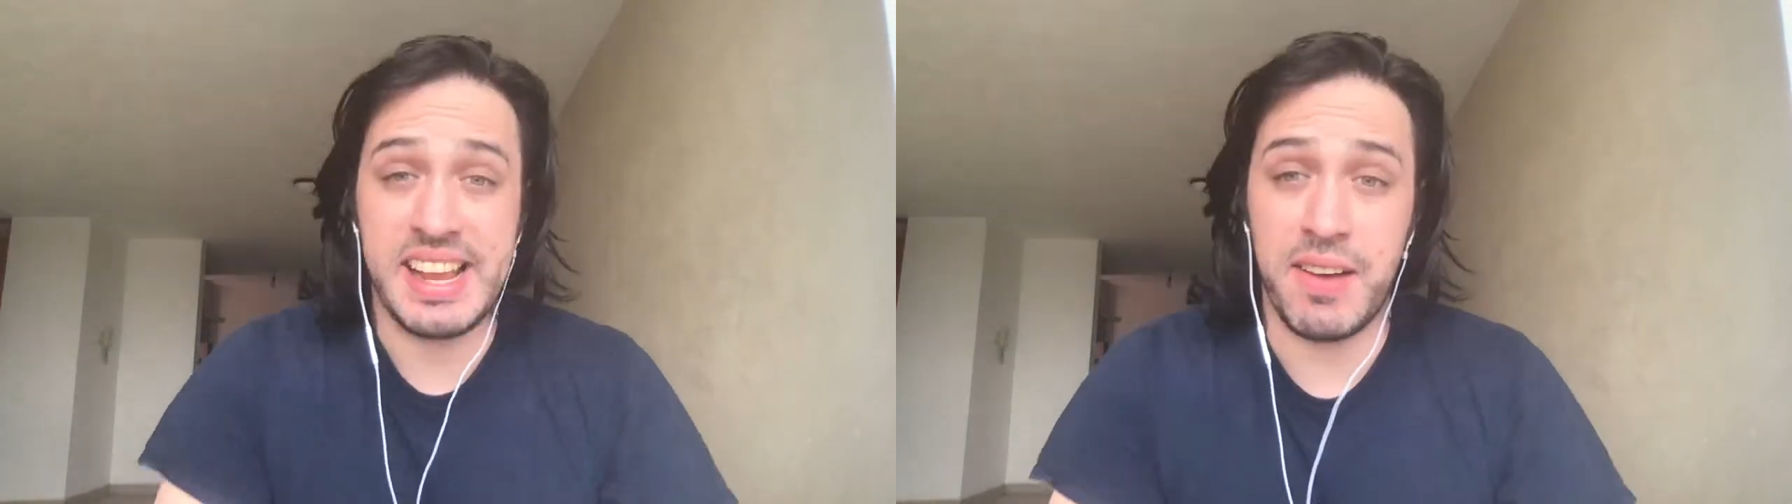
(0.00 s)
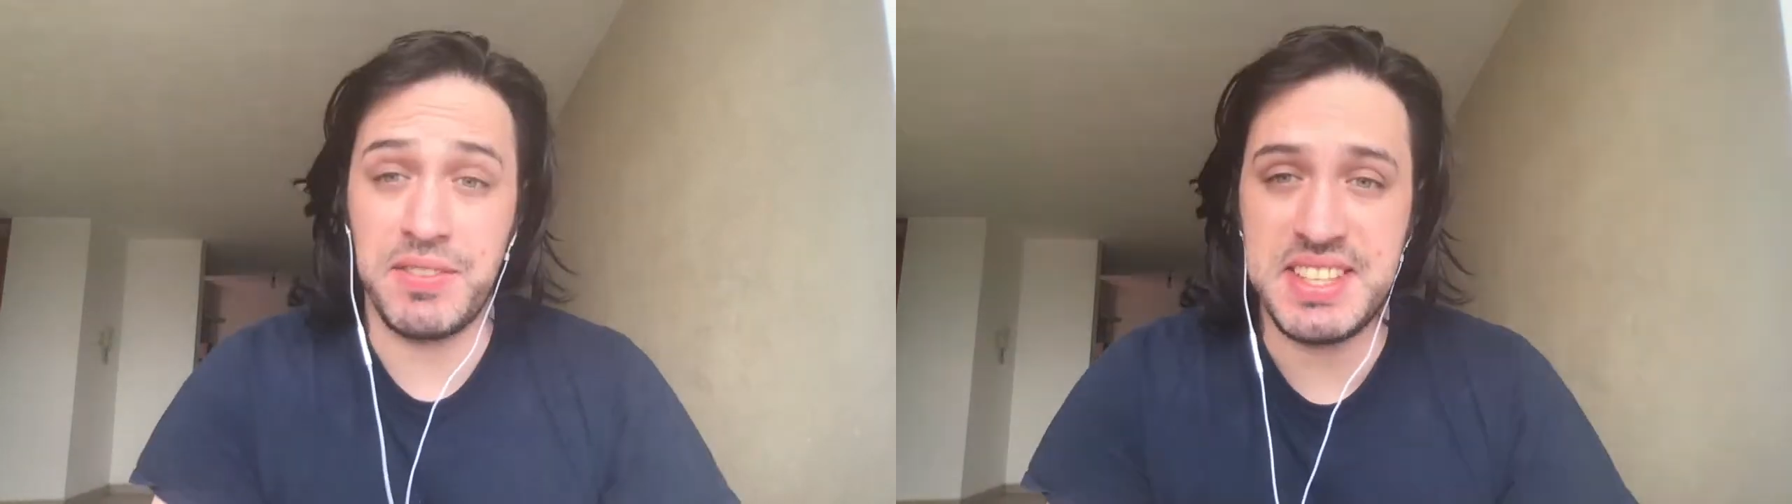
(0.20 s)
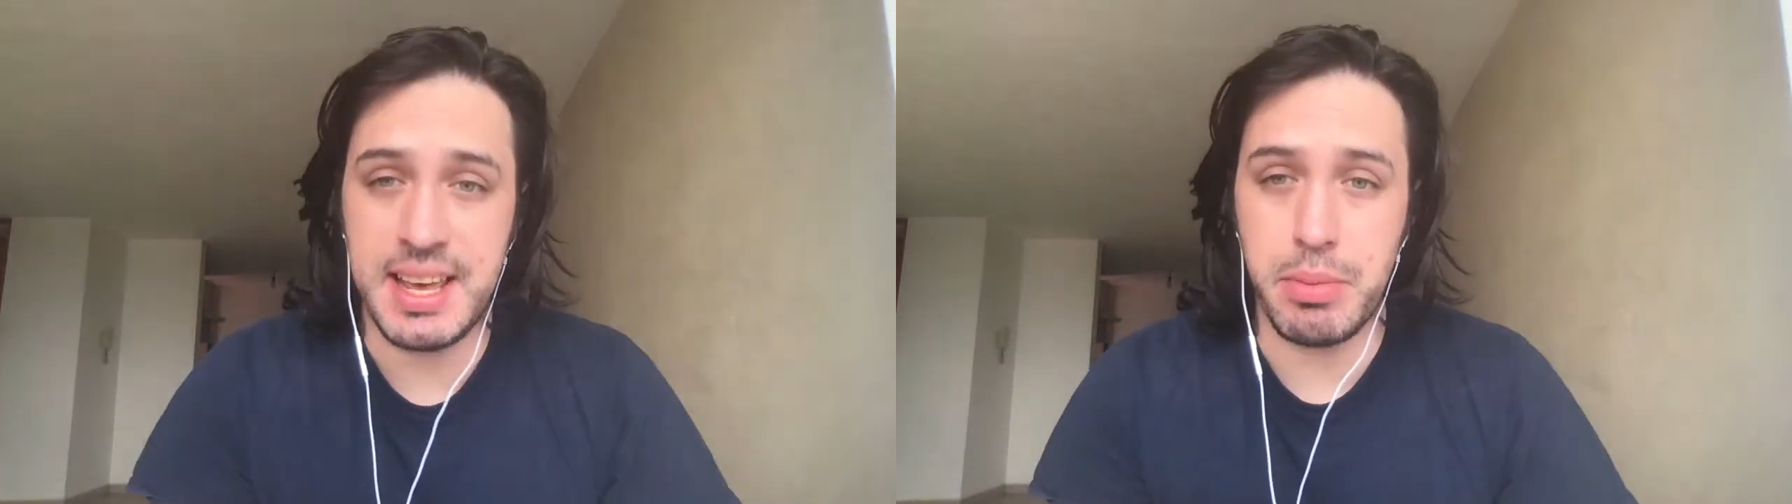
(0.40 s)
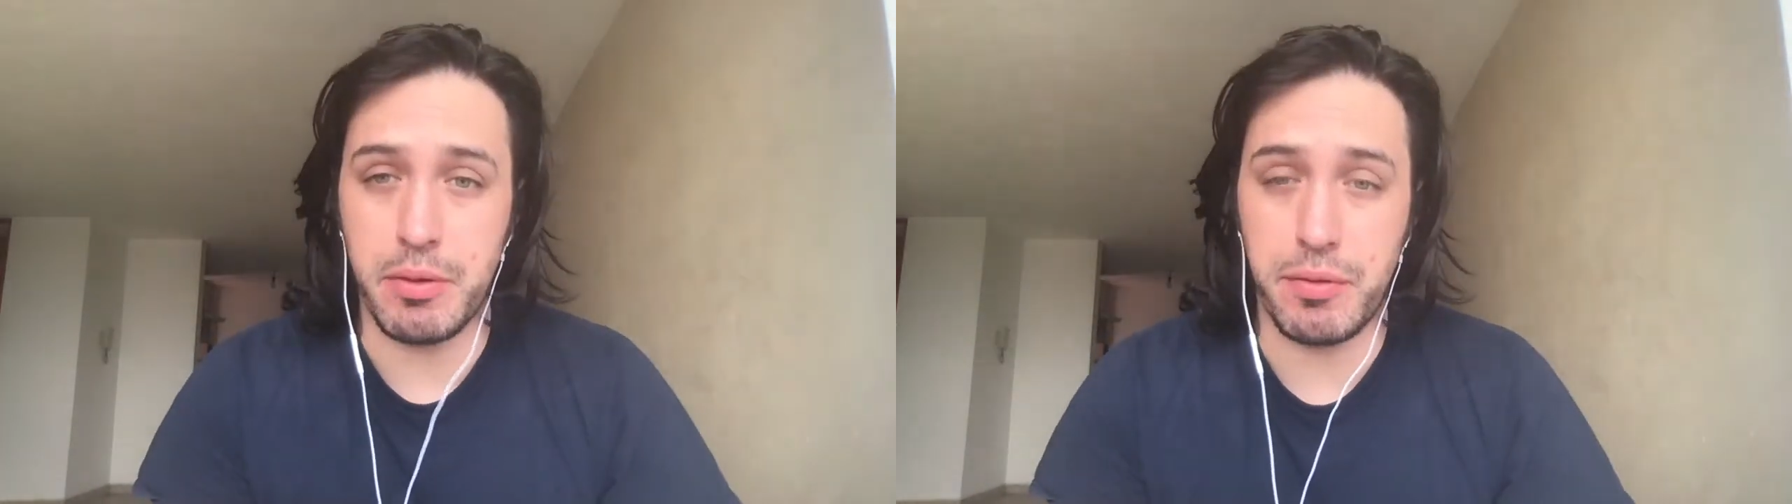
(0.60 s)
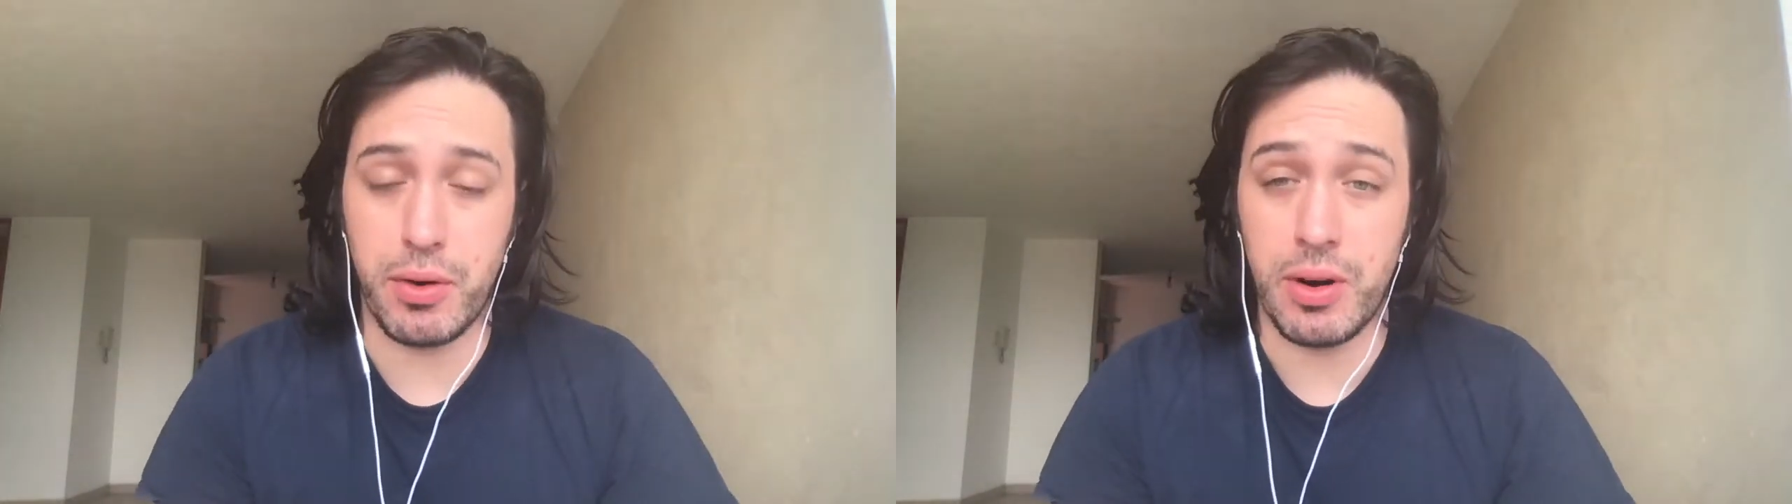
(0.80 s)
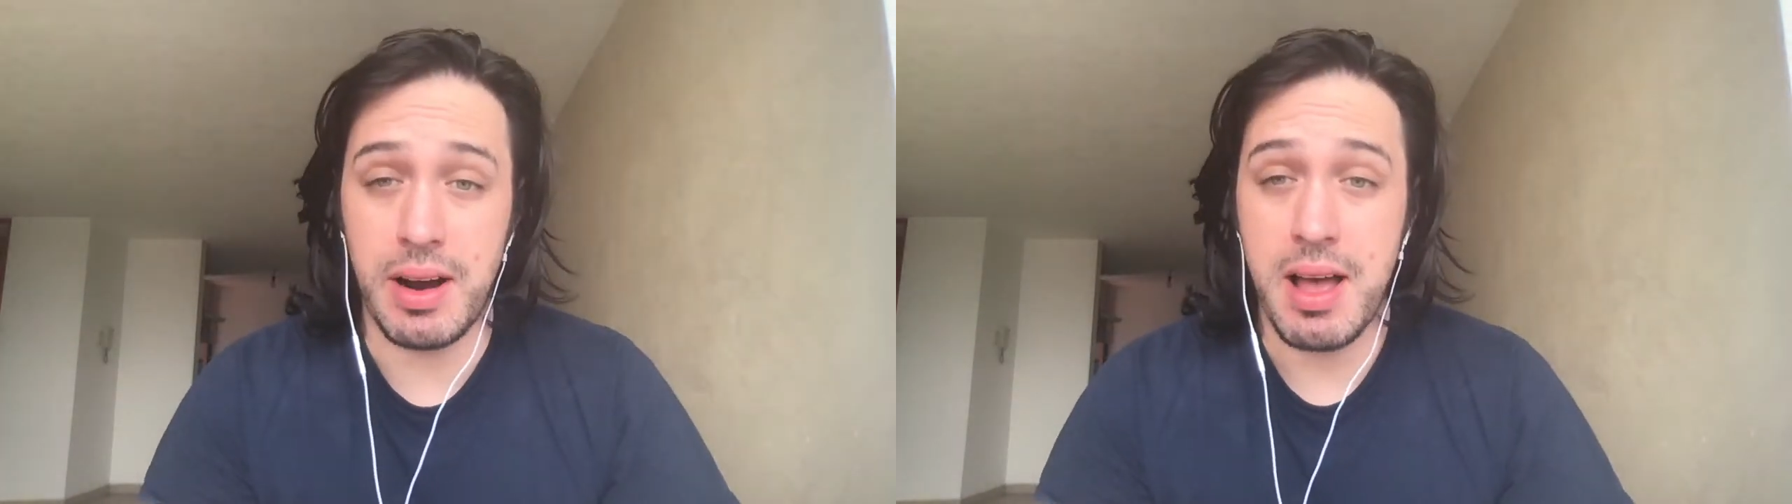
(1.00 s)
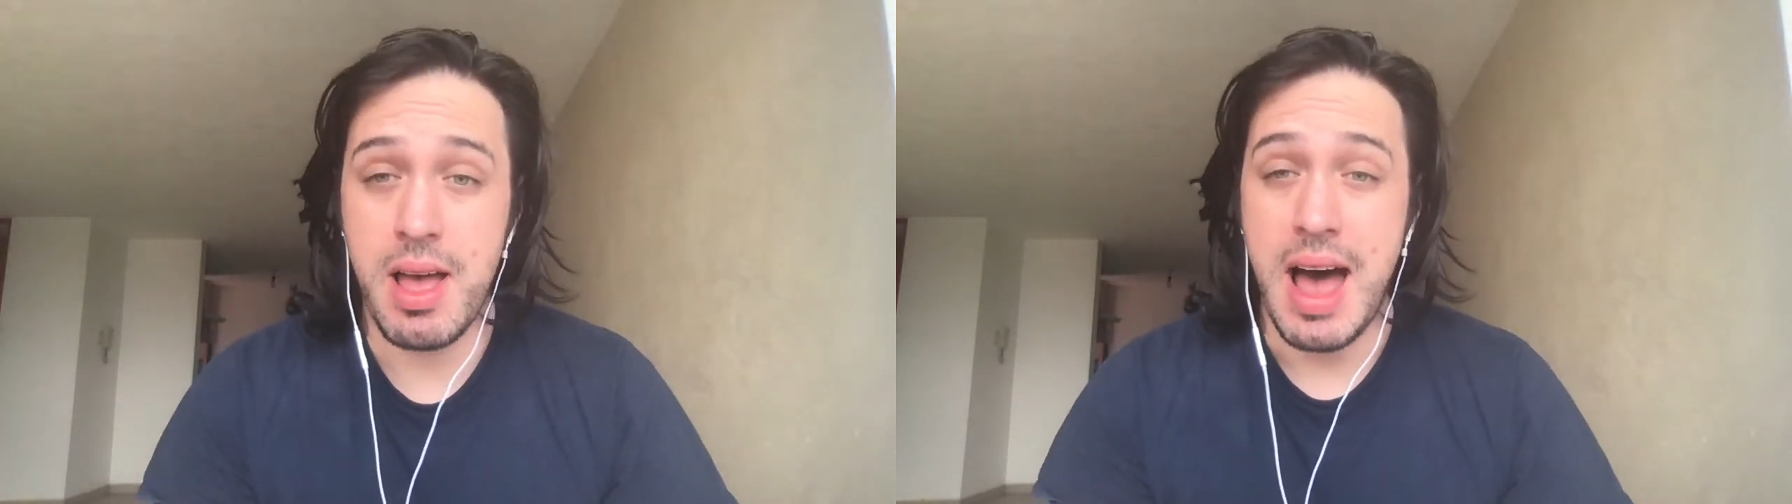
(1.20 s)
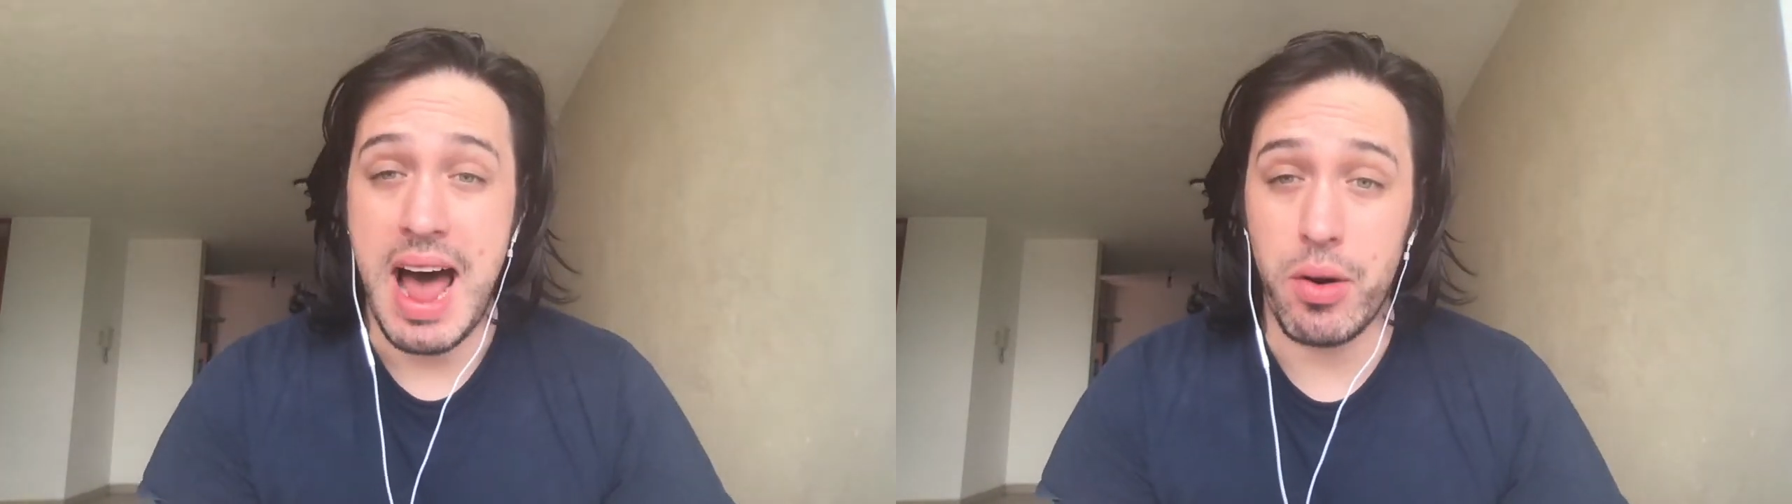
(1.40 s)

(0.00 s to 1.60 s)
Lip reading: I said before, I